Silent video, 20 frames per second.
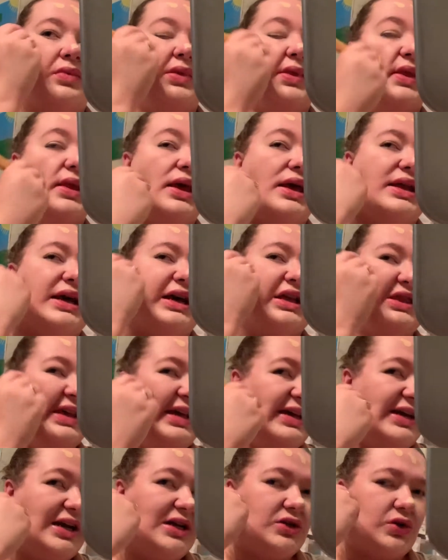And I
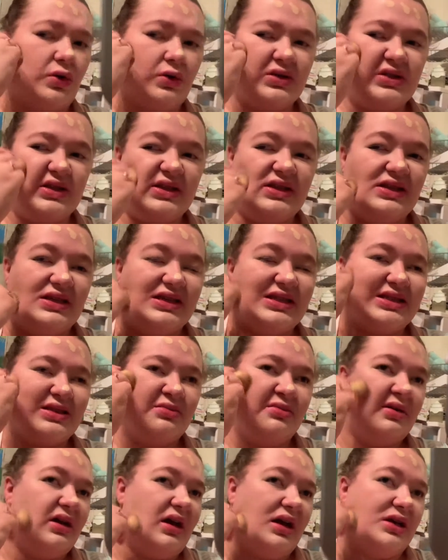think I told you this,
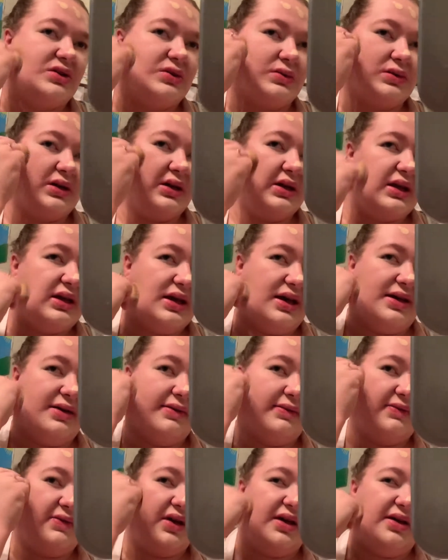but I do not
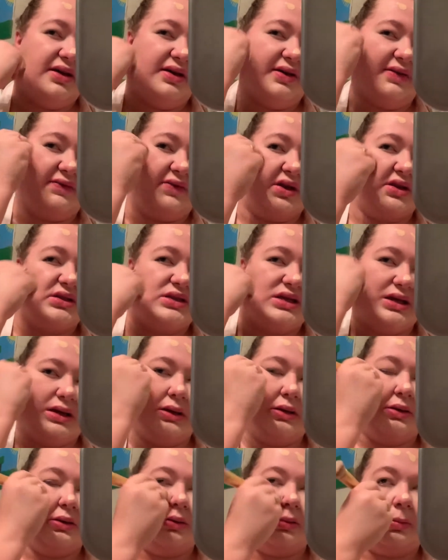have a
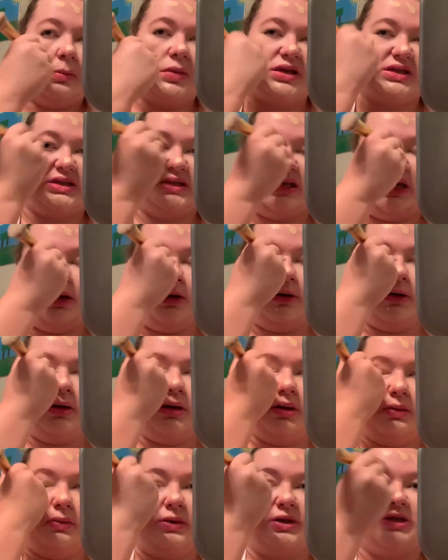Fenty
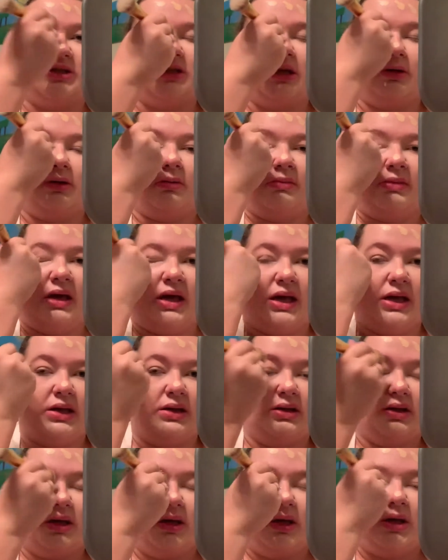mascara, which they don't make
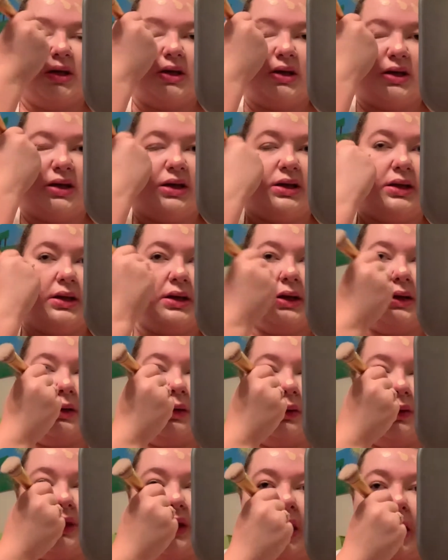any, I
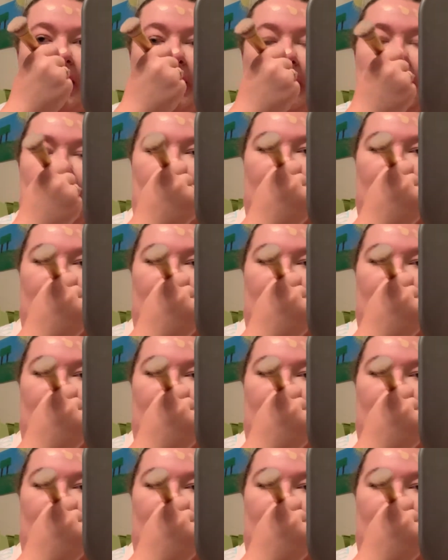don't think.